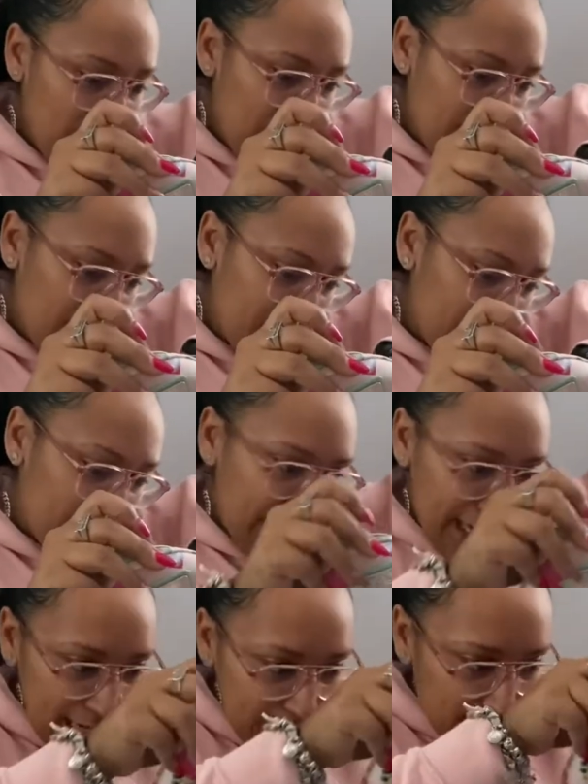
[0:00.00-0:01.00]
in the
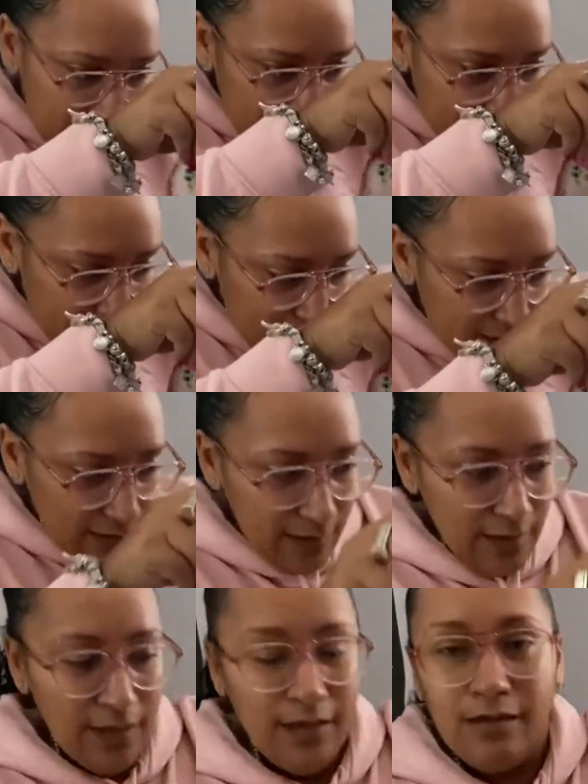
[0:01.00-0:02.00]
back.
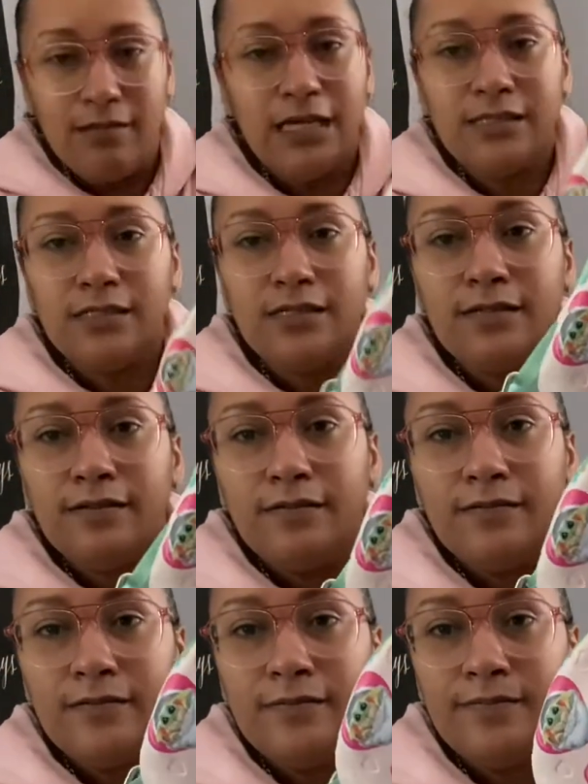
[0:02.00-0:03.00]
And that's it.
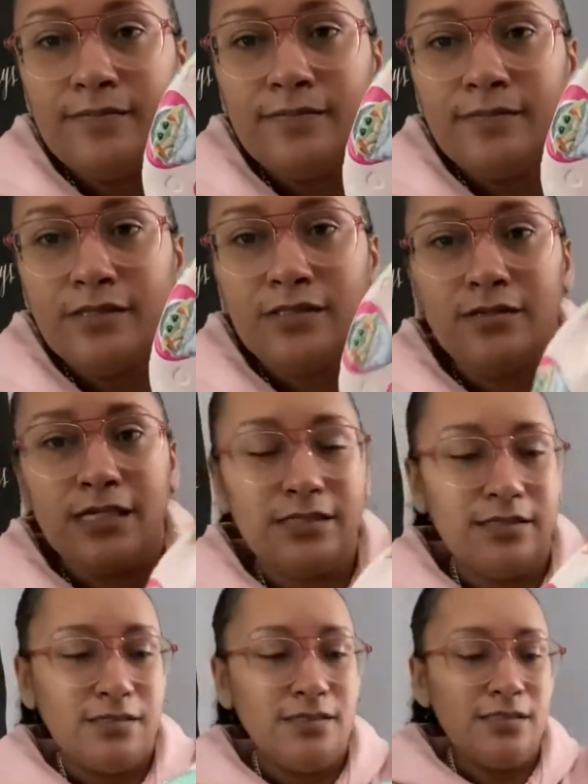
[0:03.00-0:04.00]
So that's
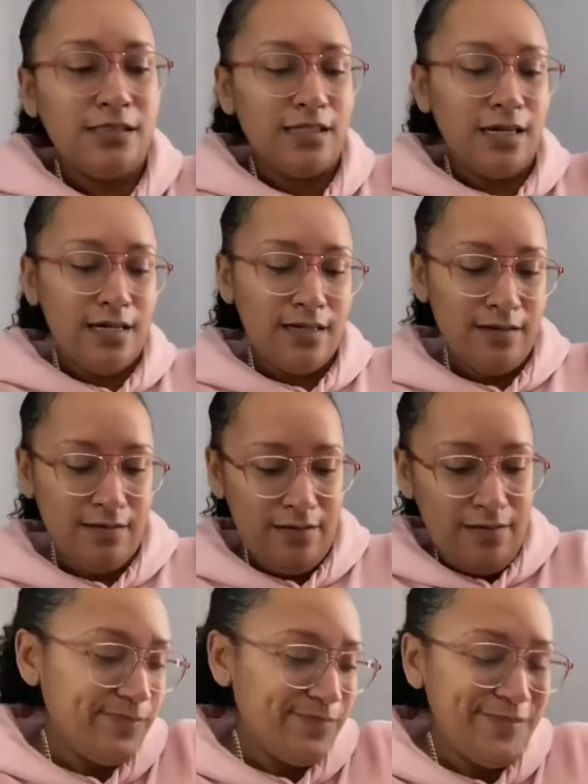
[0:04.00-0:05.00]
the inside.
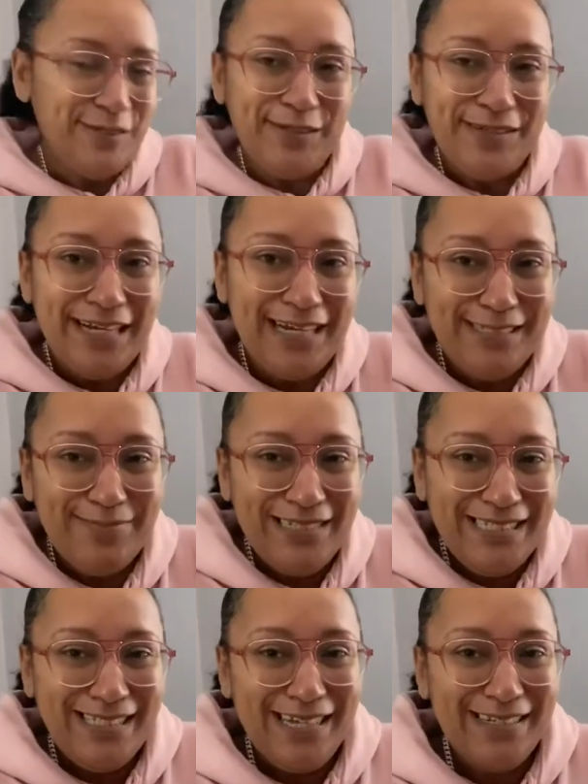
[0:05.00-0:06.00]
So guys, I'm
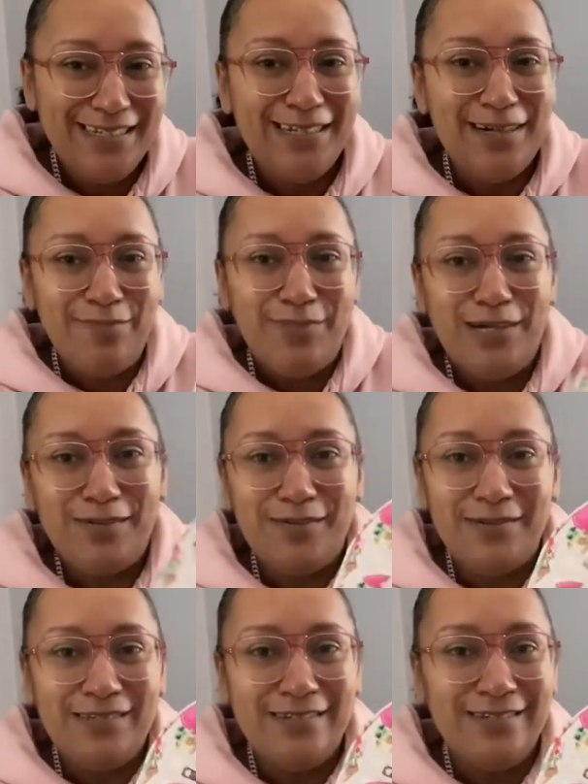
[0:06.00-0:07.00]
excited about
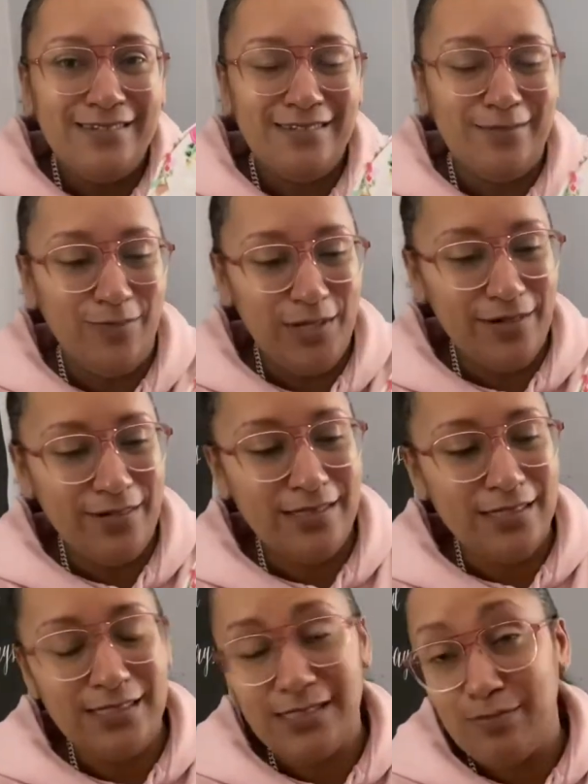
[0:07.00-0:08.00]
wearing
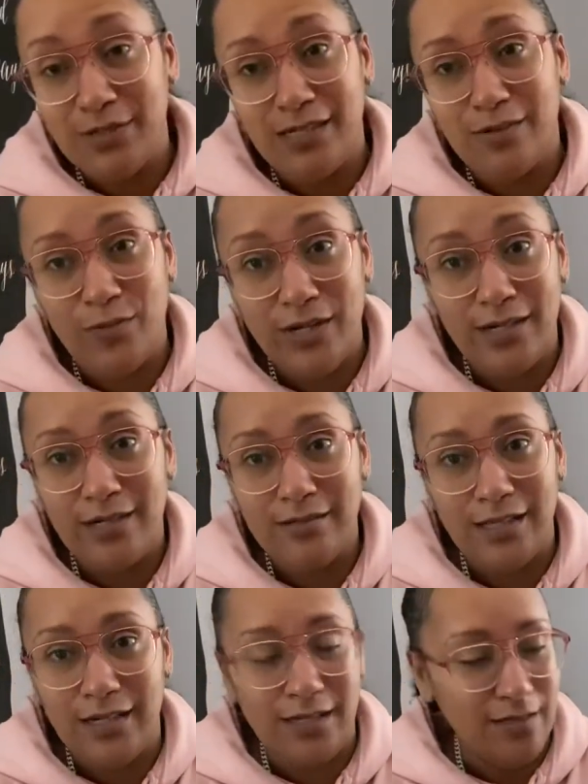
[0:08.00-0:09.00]
this. I'm gonna wear it
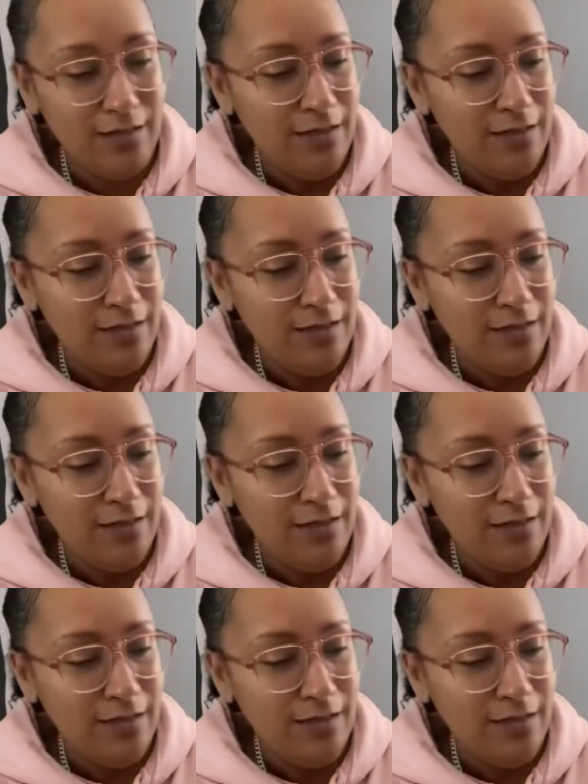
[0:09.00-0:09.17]
like,